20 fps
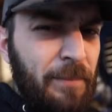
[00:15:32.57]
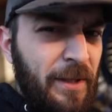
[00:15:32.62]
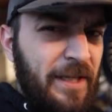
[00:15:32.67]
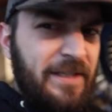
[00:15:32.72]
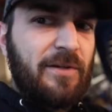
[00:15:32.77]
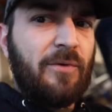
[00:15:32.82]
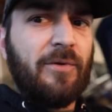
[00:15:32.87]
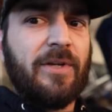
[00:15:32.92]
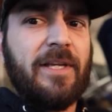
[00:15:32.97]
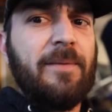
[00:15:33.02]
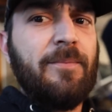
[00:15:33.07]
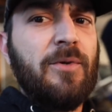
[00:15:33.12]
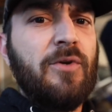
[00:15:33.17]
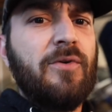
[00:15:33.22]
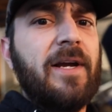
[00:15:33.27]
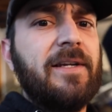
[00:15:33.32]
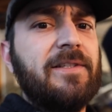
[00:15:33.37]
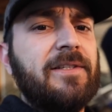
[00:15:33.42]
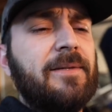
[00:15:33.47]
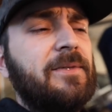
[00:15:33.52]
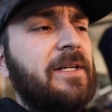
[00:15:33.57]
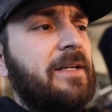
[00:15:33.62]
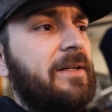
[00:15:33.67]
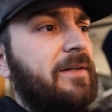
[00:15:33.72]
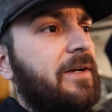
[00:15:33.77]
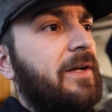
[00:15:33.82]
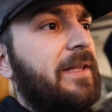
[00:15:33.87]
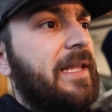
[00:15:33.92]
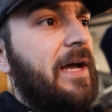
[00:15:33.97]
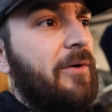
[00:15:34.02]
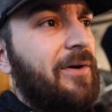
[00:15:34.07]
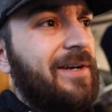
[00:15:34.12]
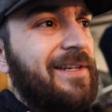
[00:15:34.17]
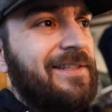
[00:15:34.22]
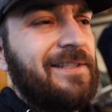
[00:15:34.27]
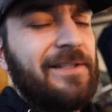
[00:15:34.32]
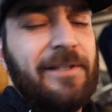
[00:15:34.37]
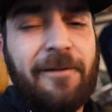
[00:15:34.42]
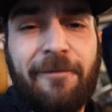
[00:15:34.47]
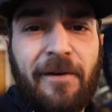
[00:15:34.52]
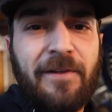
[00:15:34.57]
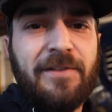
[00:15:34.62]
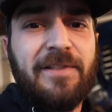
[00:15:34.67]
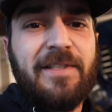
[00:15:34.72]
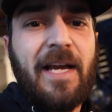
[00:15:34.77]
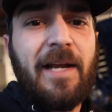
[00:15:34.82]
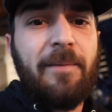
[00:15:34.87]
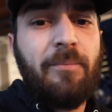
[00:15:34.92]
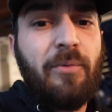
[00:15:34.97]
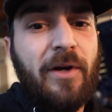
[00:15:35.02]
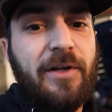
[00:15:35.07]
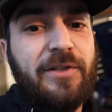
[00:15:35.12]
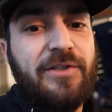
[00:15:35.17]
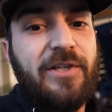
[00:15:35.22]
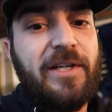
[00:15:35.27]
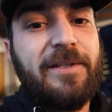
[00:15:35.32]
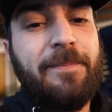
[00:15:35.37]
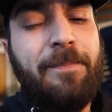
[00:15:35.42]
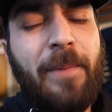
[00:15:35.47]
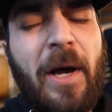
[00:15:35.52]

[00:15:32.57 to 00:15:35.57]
Plus, I wanna keep you guys updated on that one because it's a fun side project.